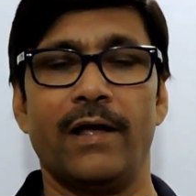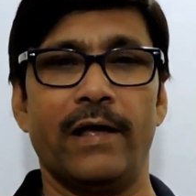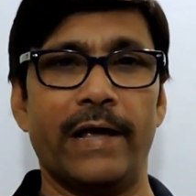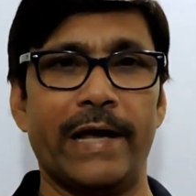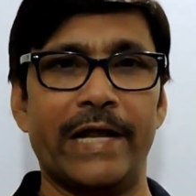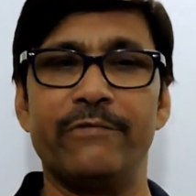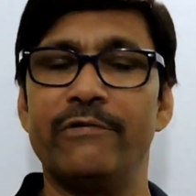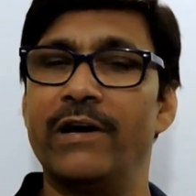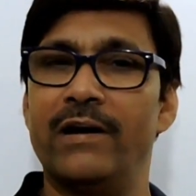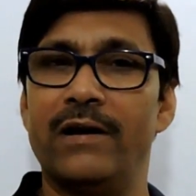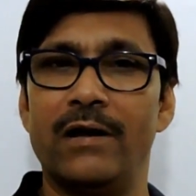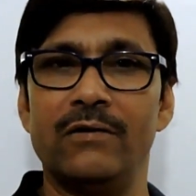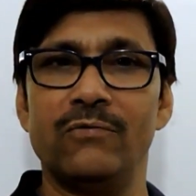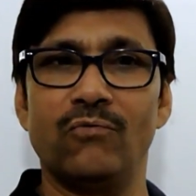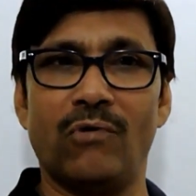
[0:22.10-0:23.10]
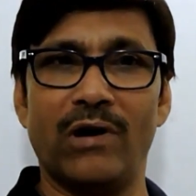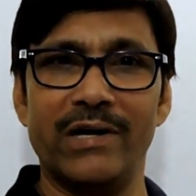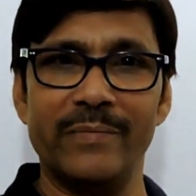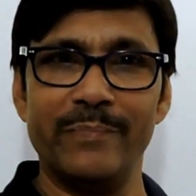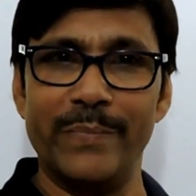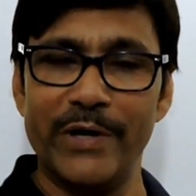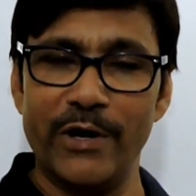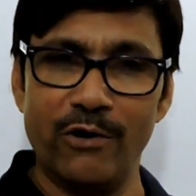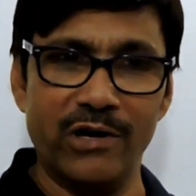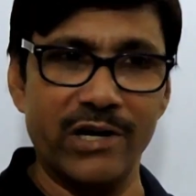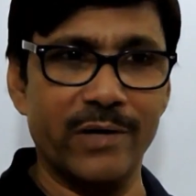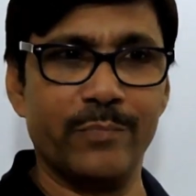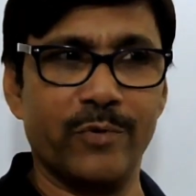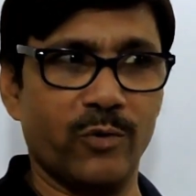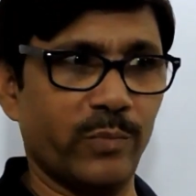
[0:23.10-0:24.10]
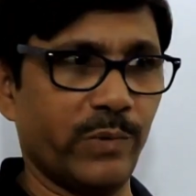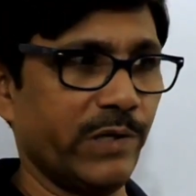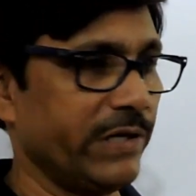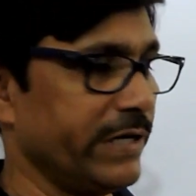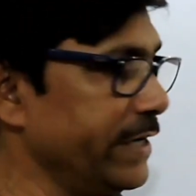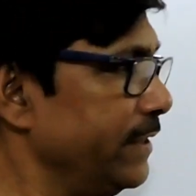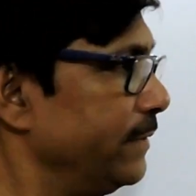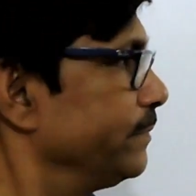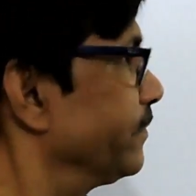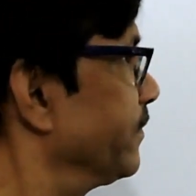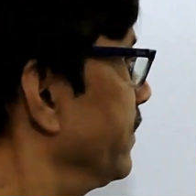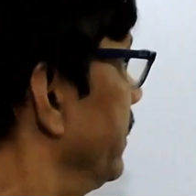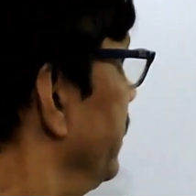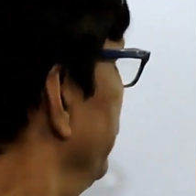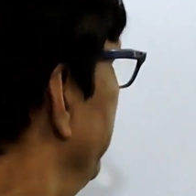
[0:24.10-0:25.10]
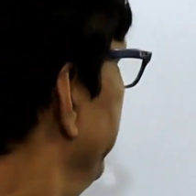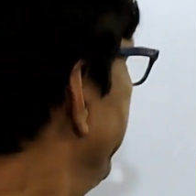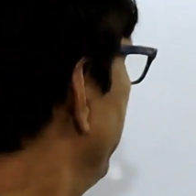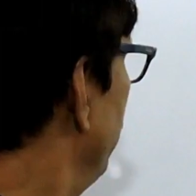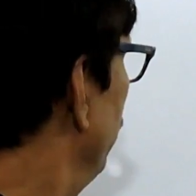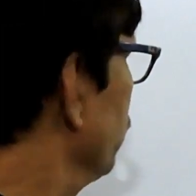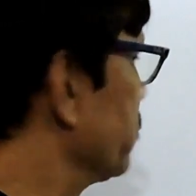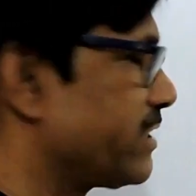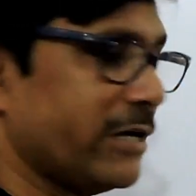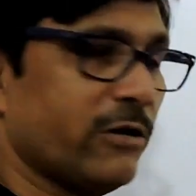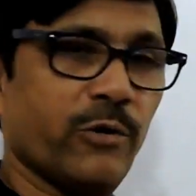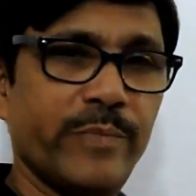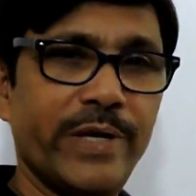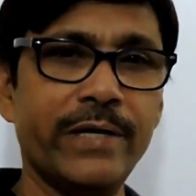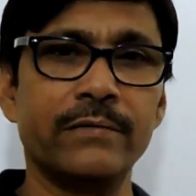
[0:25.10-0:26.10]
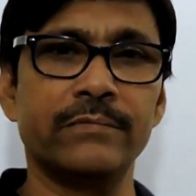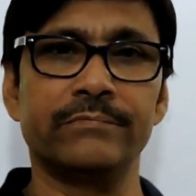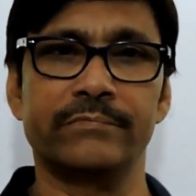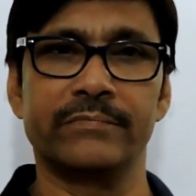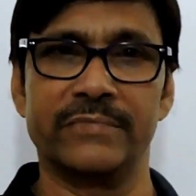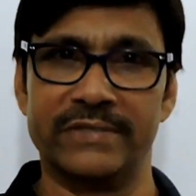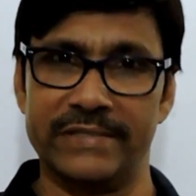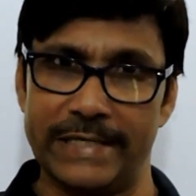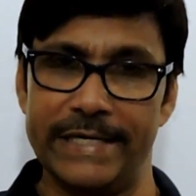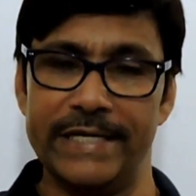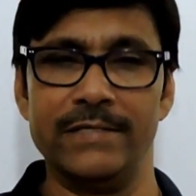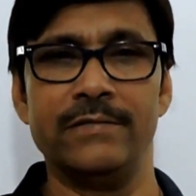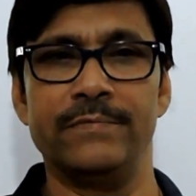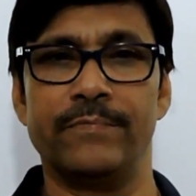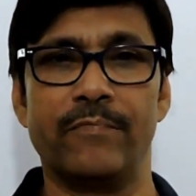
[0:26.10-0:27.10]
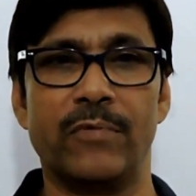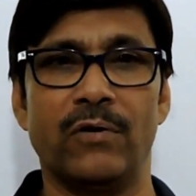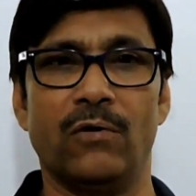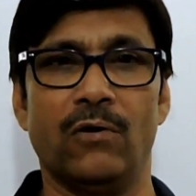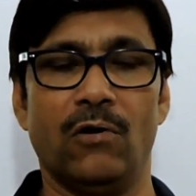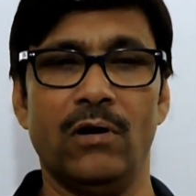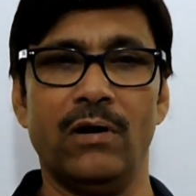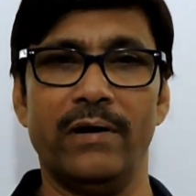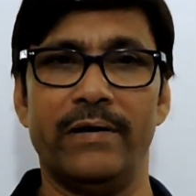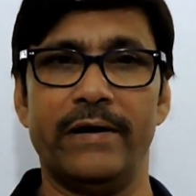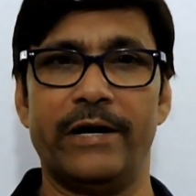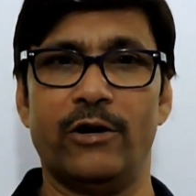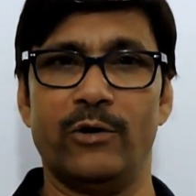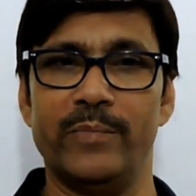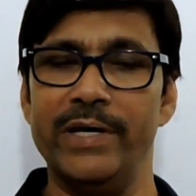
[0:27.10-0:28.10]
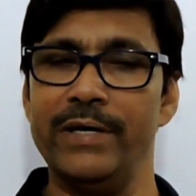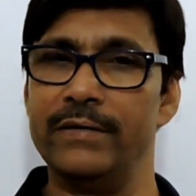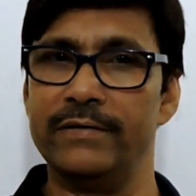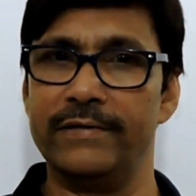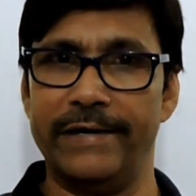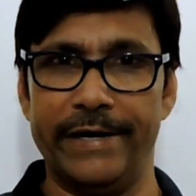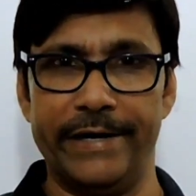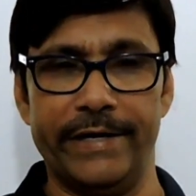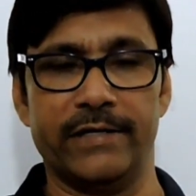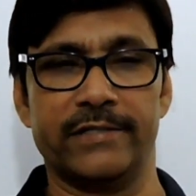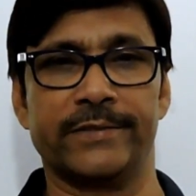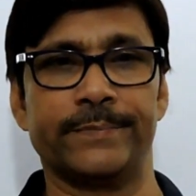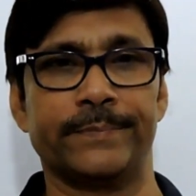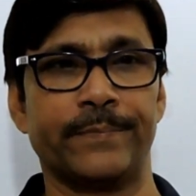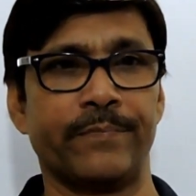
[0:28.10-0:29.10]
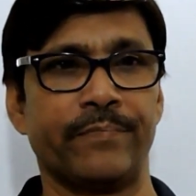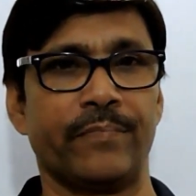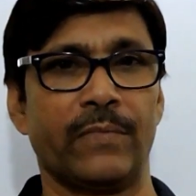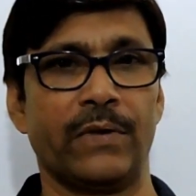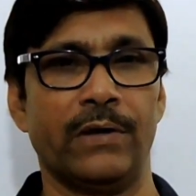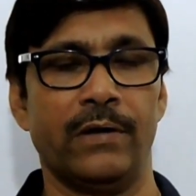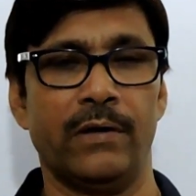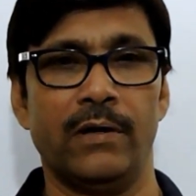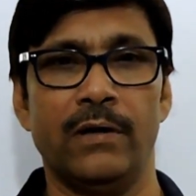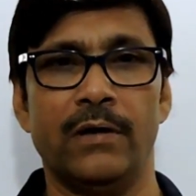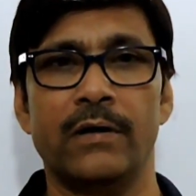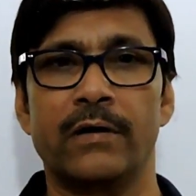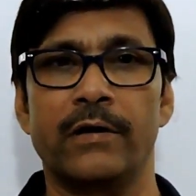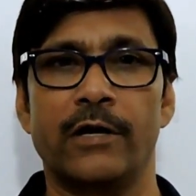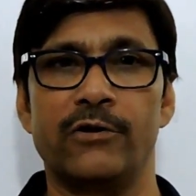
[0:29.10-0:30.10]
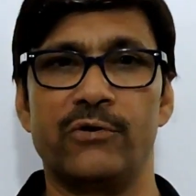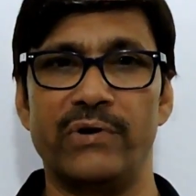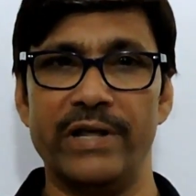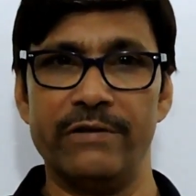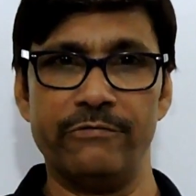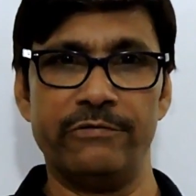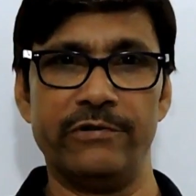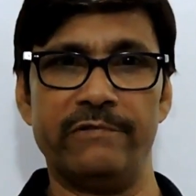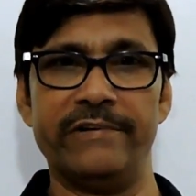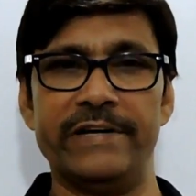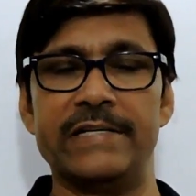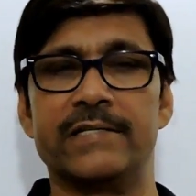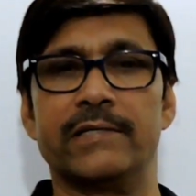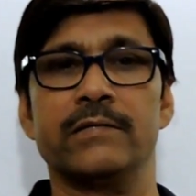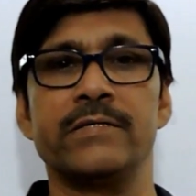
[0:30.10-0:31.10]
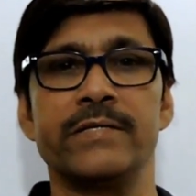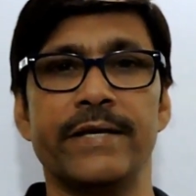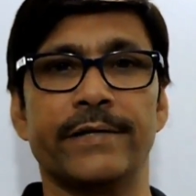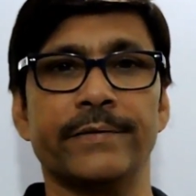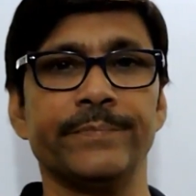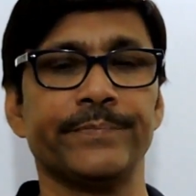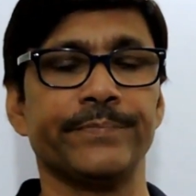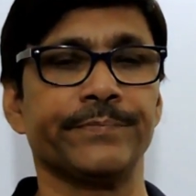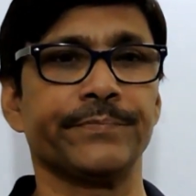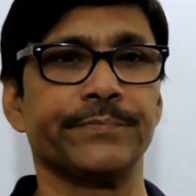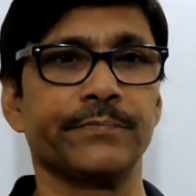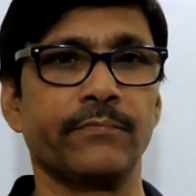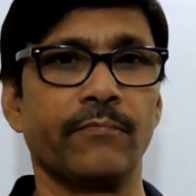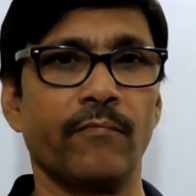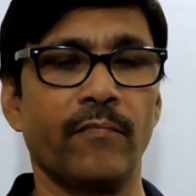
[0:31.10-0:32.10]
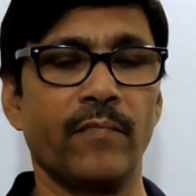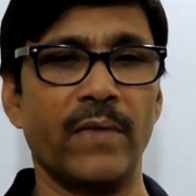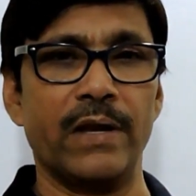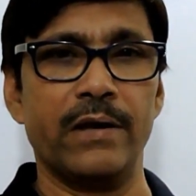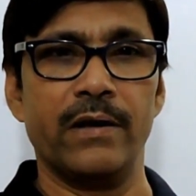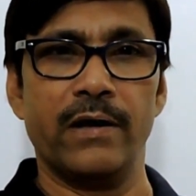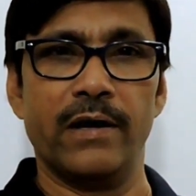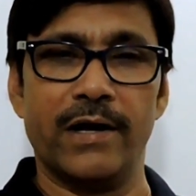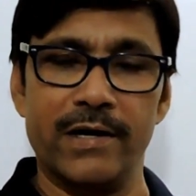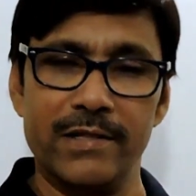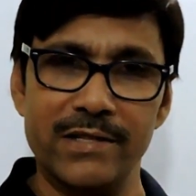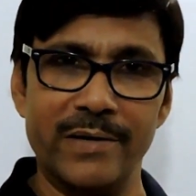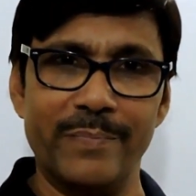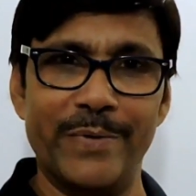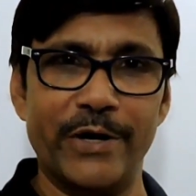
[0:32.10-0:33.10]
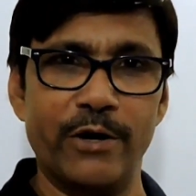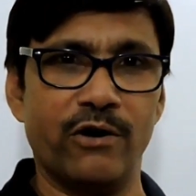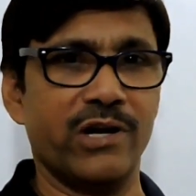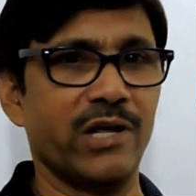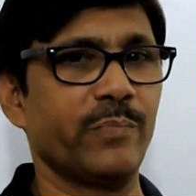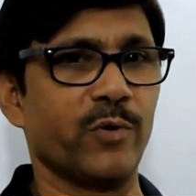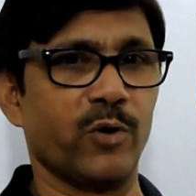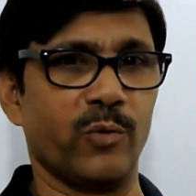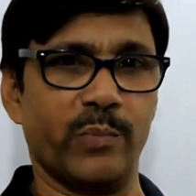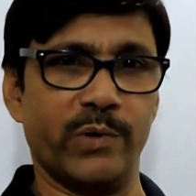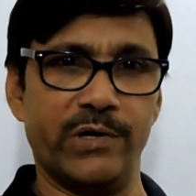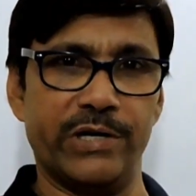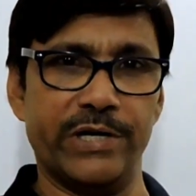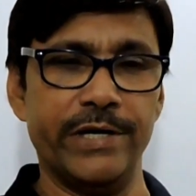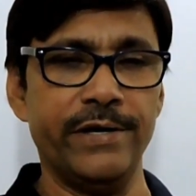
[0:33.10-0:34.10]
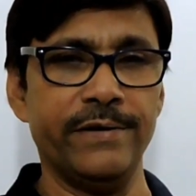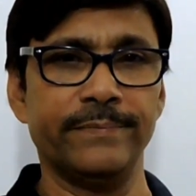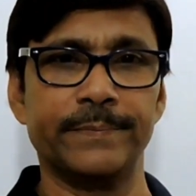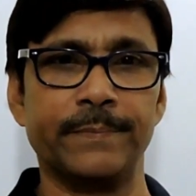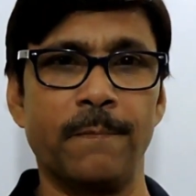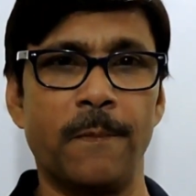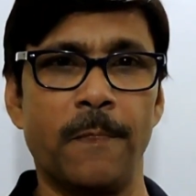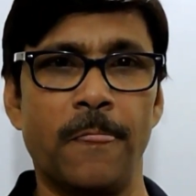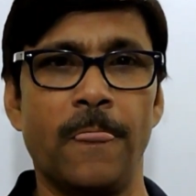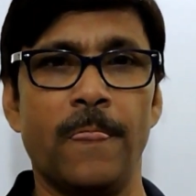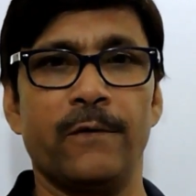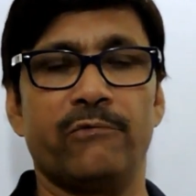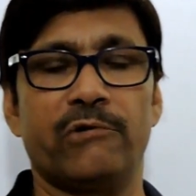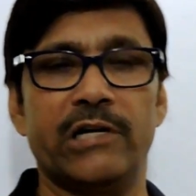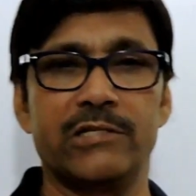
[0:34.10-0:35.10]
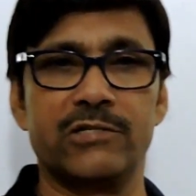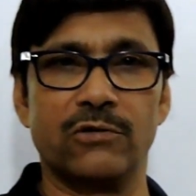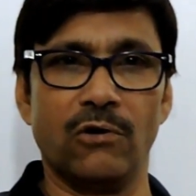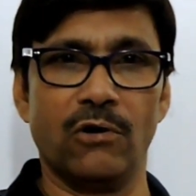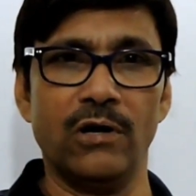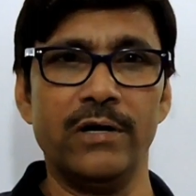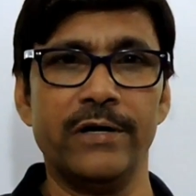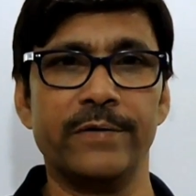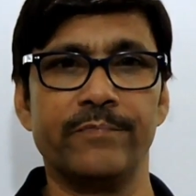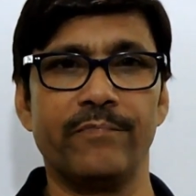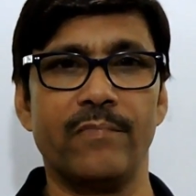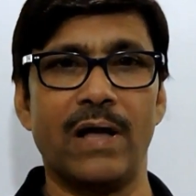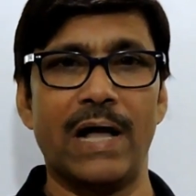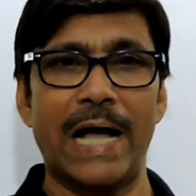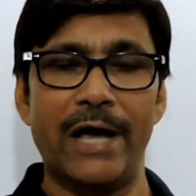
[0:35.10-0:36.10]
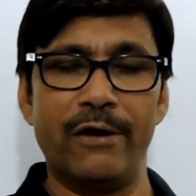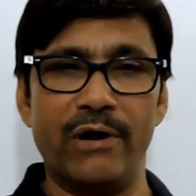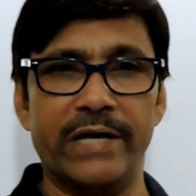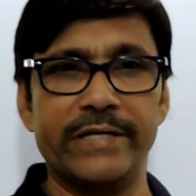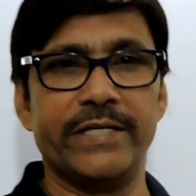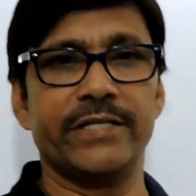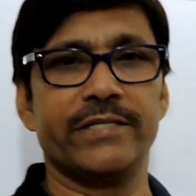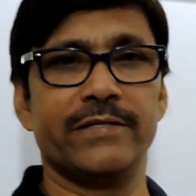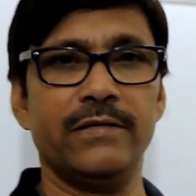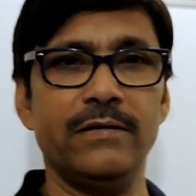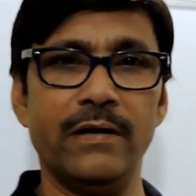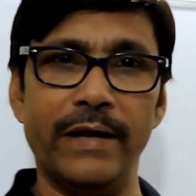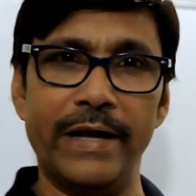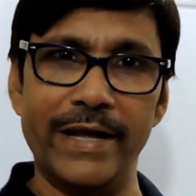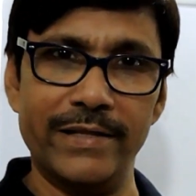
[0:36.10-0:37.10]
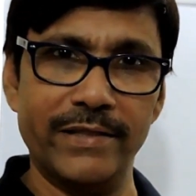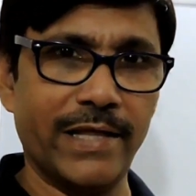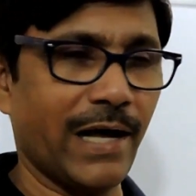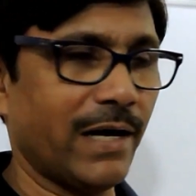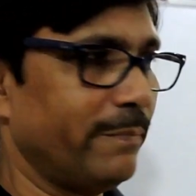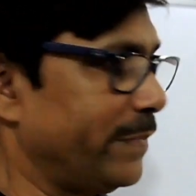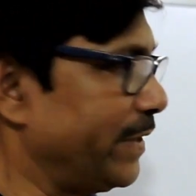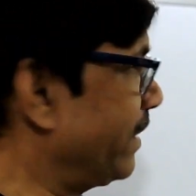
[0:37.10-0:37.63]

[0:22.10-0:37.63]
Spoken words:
and we had done one periodic property, that was atomic size or atomic radius. Now today we will be discussing another periodic property, what is called ionization enthalpy.